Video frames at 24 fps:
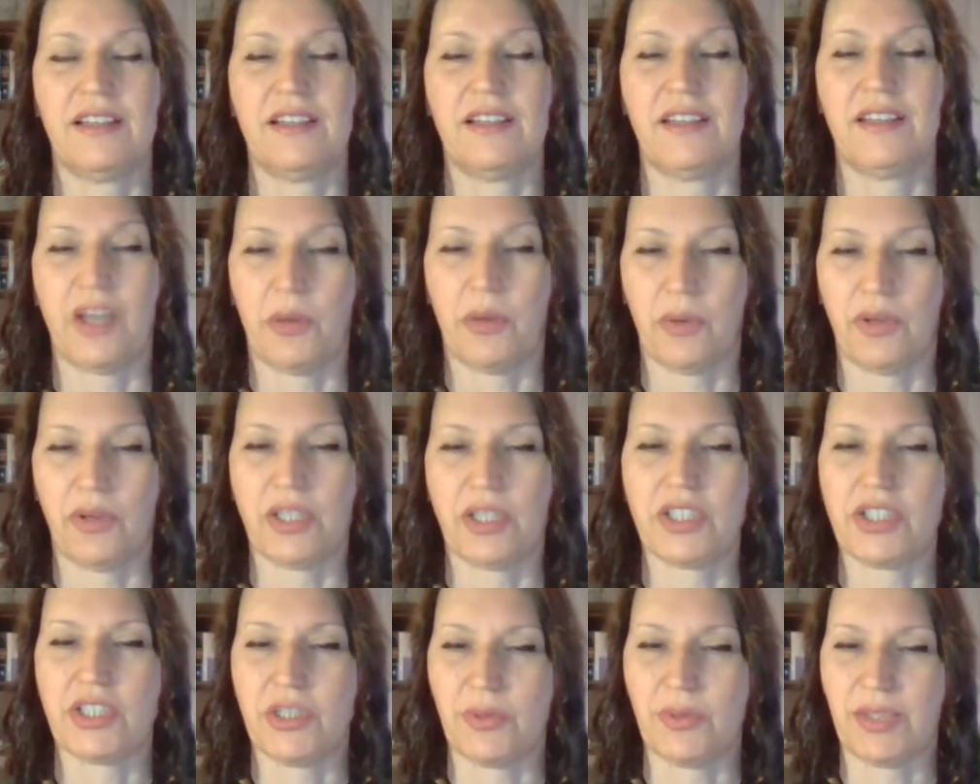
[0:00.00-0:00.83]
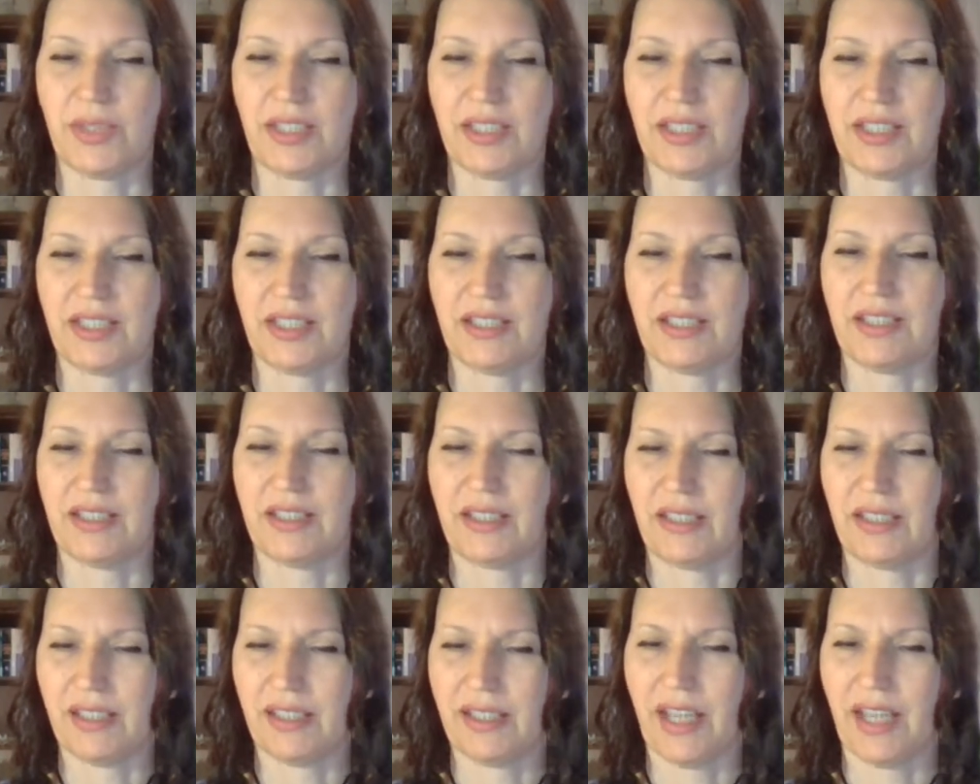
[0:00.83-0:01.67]
that we're each doing it
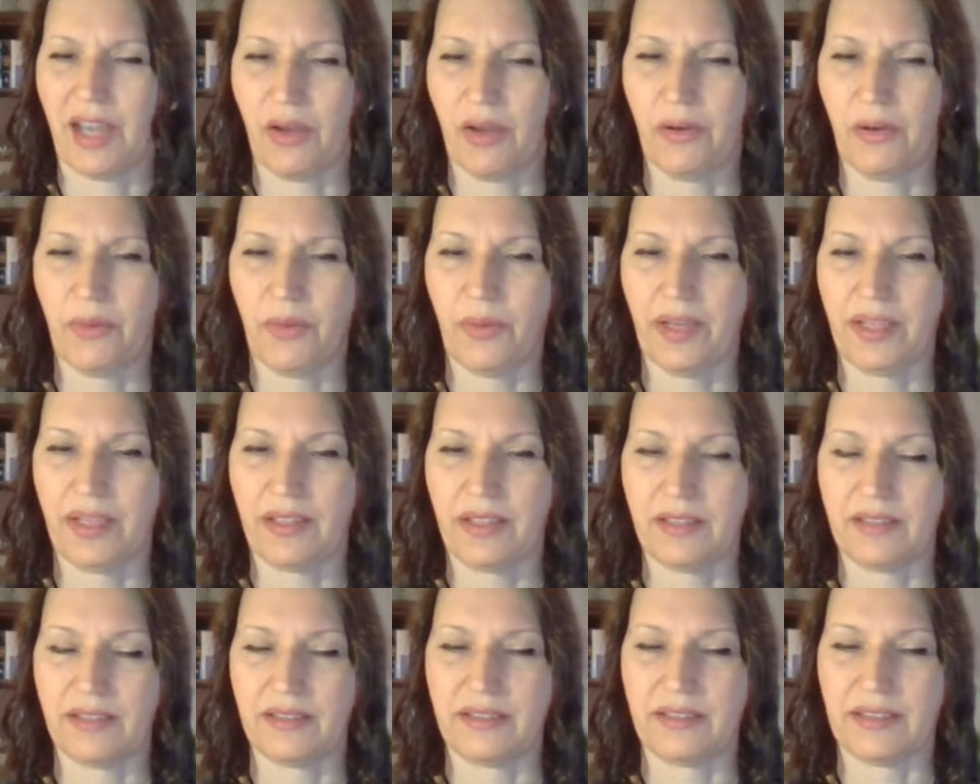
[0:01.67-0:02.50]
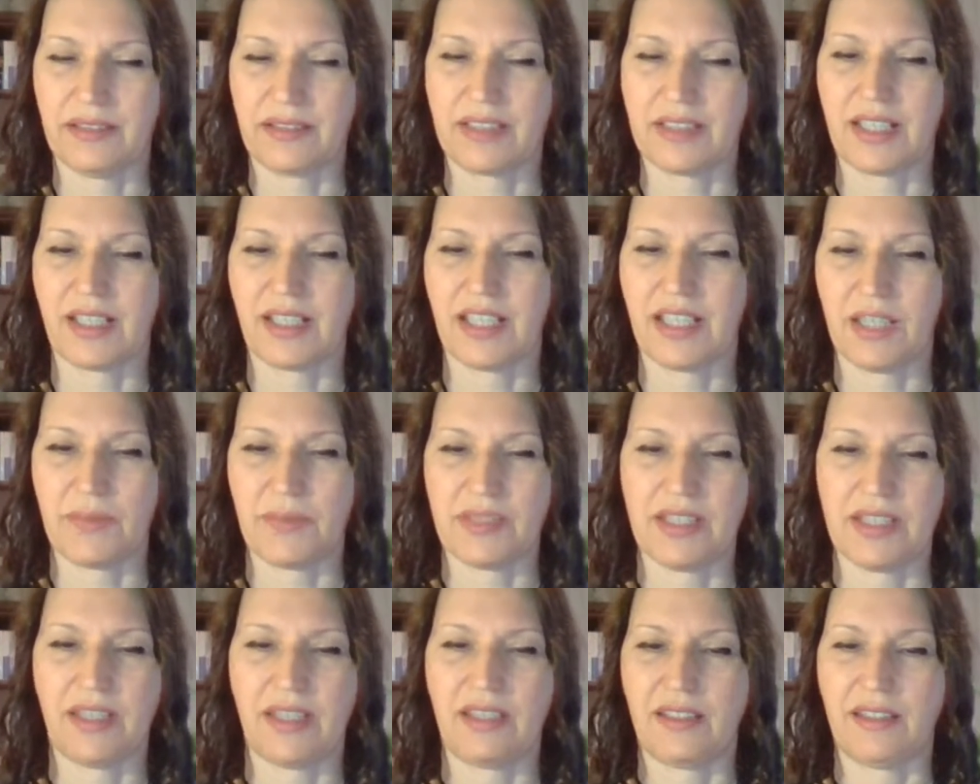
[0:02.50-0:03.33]
in our way. So I keep
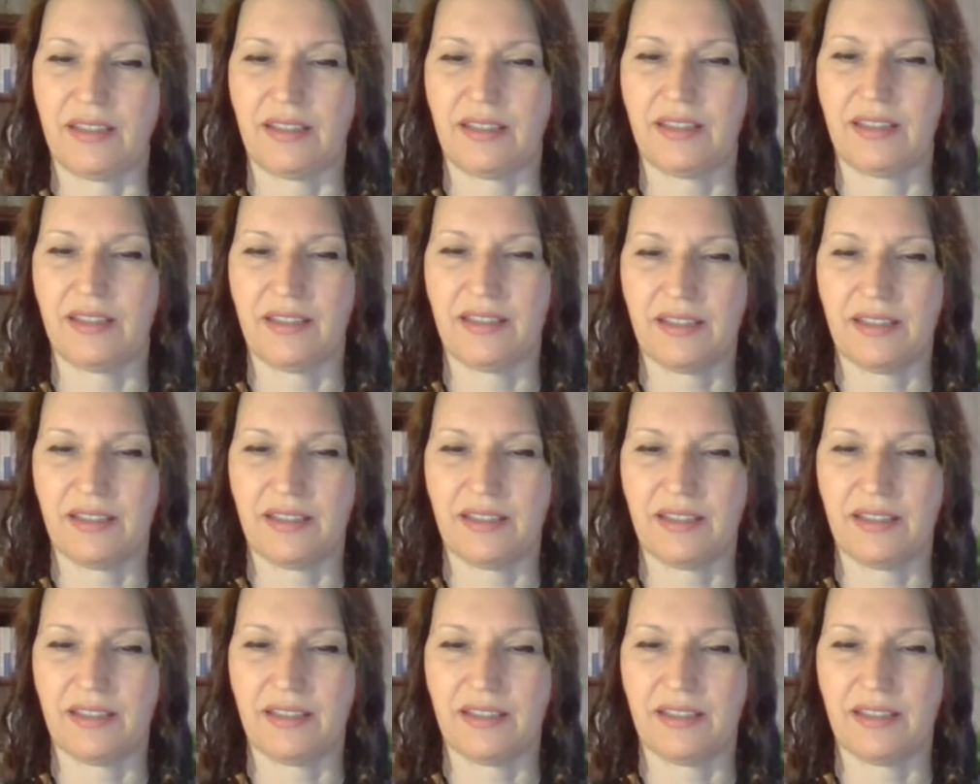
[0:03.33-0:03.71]
saying,